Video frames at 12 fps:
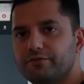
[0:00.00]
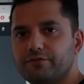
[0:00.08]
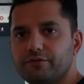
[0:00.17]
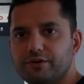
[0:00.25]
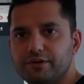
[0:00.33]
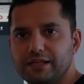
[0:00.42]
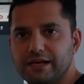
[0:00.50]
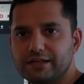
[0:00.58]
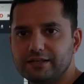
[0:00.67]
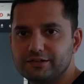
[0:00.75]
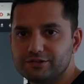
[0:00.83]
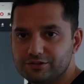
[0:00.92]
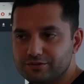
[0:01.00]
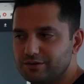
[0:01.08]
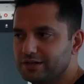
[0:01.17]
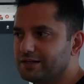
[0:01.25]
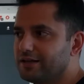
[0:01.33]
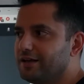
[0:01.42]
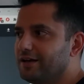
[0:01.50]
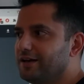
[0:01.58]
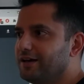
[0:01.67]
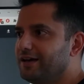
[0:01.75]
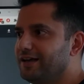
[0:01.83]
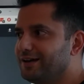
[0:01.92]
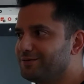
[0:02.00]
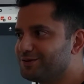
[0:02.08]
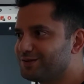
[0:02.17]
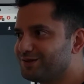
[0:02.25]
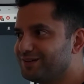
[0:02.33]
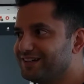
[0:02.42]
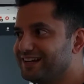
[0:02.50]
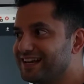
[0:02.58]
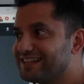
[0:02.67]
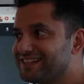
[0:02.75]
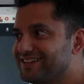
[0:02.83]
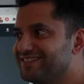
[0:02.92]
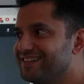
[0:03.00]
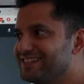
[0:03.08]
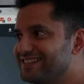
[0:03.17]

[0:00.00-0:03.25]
for that student. And I'm sure the next time they